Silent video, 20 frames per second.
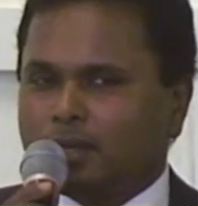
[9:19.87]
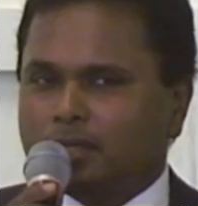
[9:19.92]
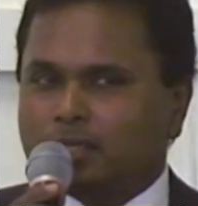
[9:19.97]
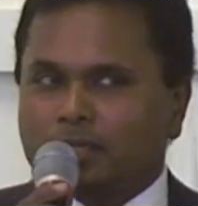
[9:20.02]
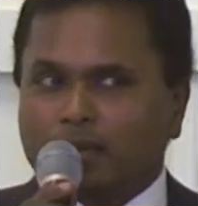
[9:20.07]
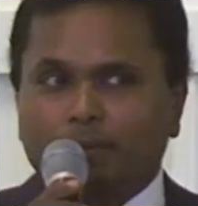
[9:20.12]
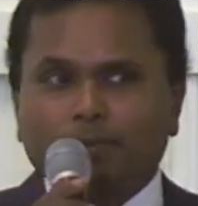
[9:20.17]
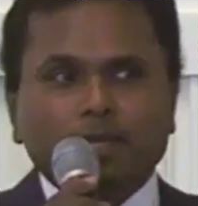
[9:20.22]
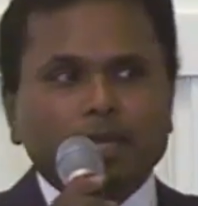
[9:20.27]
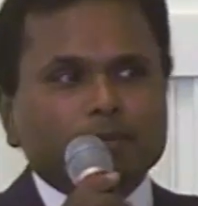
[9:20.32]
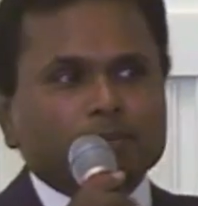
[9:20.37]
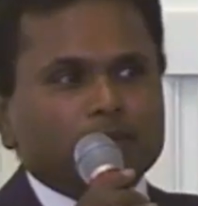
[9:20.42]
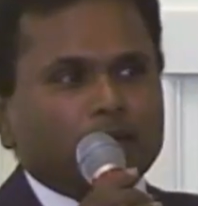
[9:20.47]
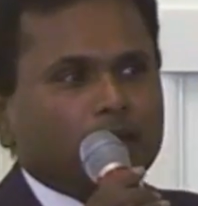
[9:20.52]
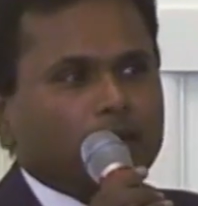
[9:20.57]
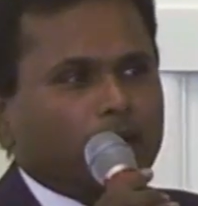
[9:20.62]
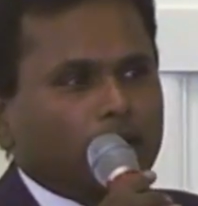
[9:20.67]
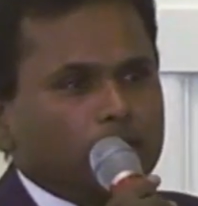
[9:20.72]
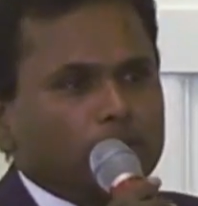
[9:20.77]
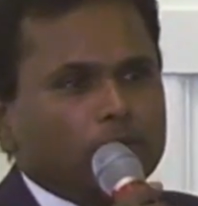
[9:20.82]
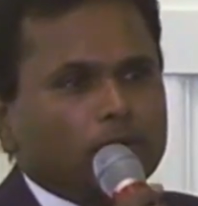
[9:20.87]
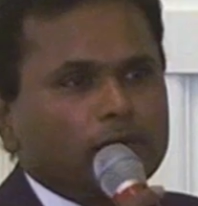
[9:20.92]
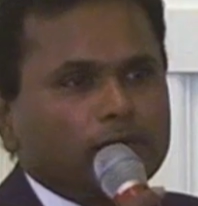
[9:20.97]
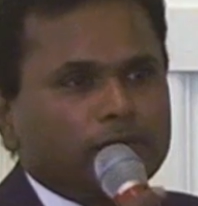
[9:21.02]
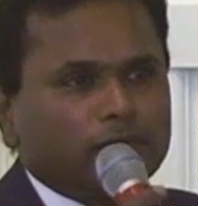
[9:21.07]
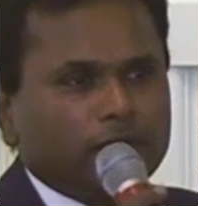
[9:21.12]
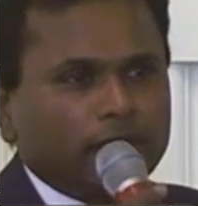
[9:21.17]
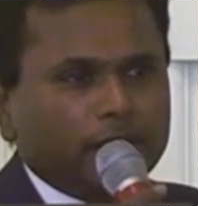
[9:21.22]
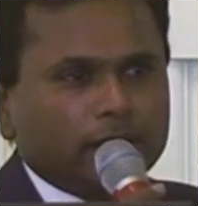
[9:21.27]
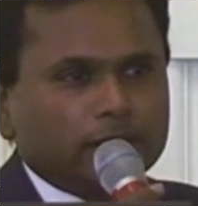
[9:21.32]
Sometimes they are control
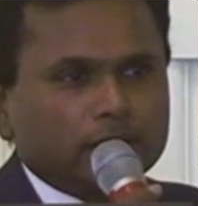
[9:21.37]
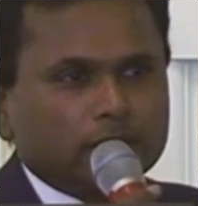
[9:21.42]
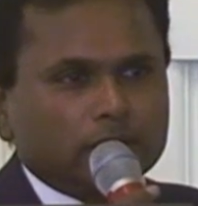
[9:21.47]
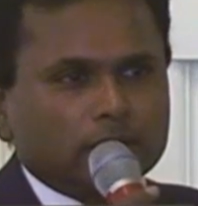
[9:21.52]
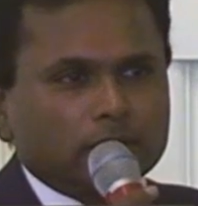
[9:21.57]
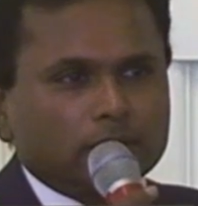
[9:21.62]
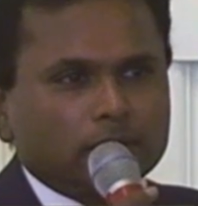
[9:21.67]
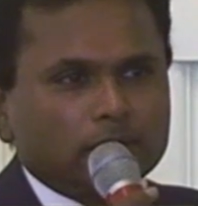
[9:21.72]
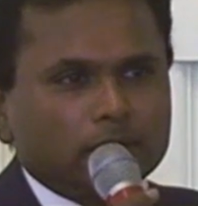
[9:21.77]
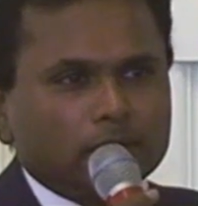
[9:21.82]
freaks.